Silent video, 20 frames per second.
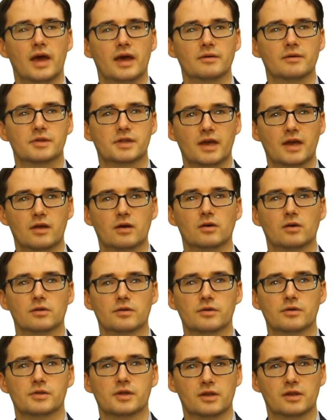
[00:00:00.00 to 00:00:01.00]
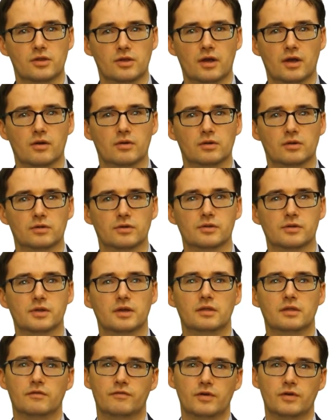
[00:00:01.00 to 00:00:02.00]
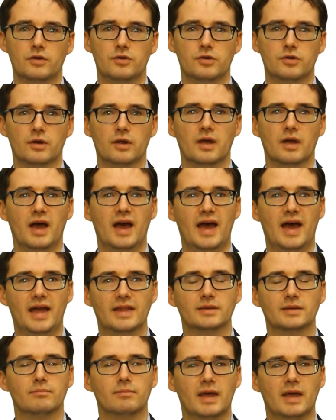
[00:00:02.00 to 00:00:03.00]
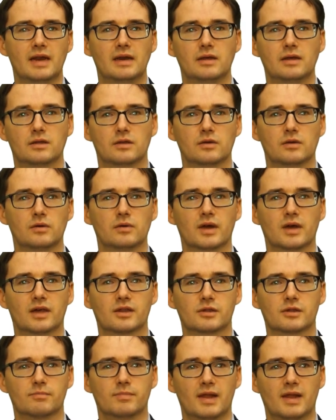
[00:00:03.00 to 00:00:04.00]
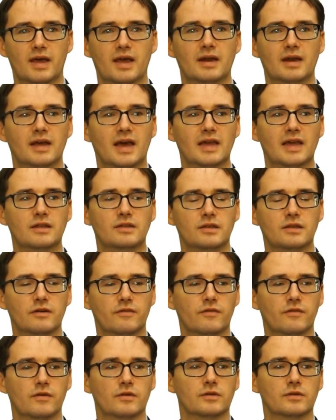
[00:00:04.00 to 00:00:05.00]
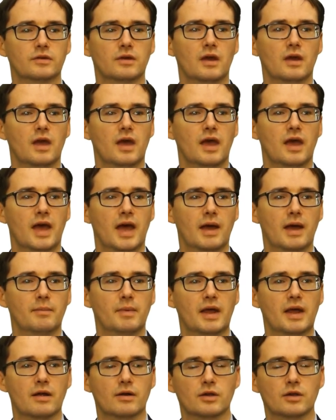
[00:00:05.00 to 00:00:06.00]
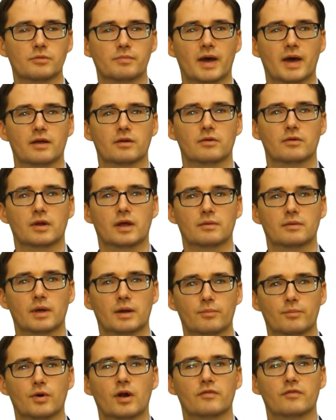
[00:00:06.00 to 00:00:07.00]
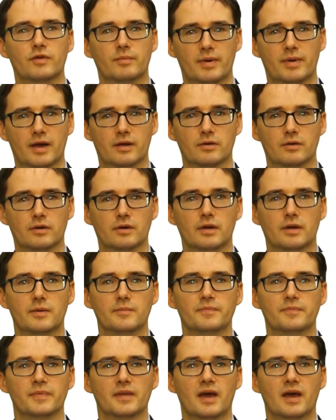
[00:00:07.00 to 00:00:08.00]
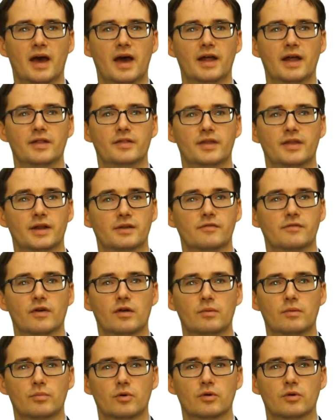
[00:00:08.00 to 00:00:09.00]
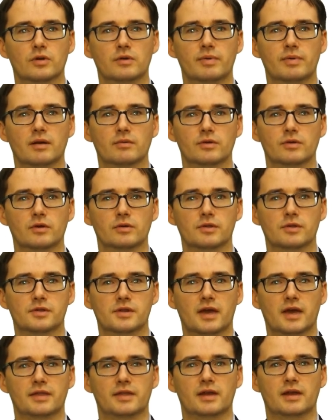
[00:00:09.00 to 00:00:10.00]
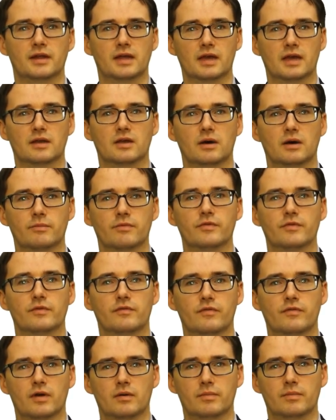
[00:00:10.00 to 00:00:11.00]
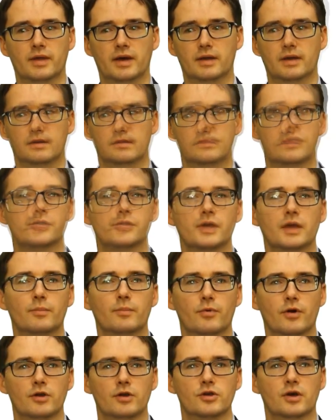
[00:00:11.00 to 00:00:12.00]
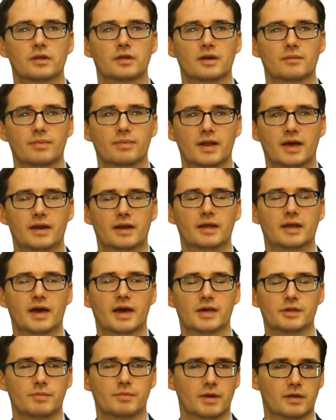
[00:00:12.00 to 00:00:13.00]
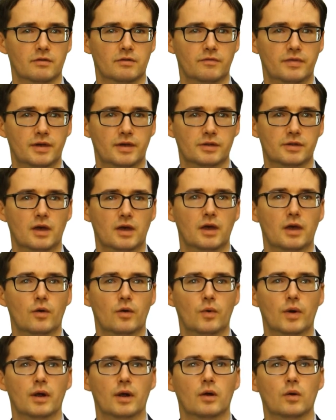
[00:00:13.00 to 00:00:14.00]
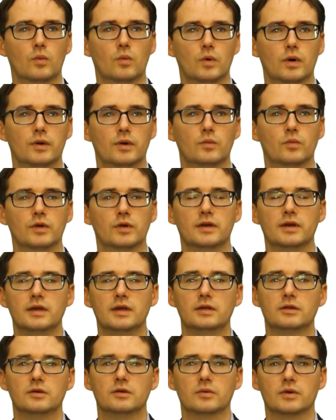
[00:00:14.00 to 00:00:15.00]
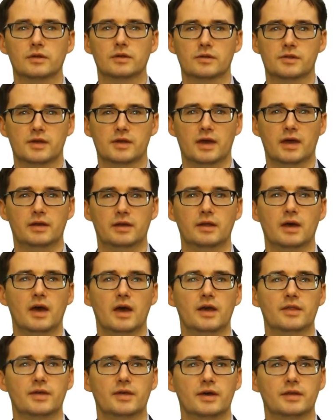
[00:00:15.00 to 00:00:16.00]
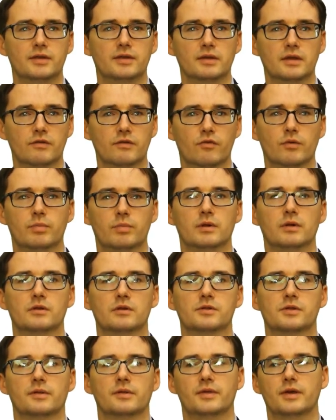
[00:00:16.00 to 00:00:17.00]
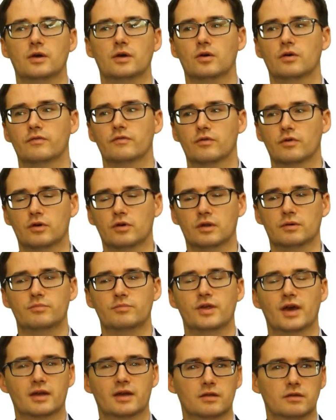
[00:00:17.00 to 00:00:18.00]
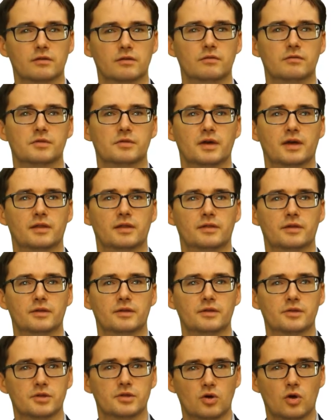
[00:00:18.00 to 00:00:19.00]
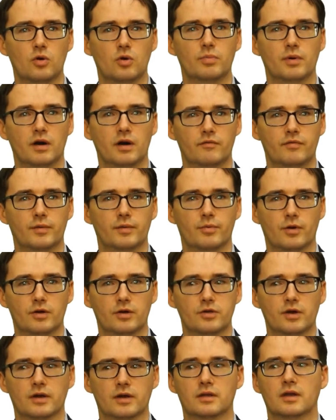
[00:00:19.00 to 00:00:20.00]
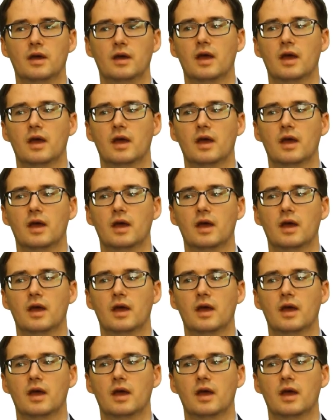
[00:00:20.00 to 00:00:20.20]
stakeholders and shareholders in the future, and may need to explain a different earnings pattern and profit pattern. And that's very important to be able to understand that and get comfort from that. There's a project and planning aspect of this where one would need to understand the deliverables, the overall objectives, and the scope of the project,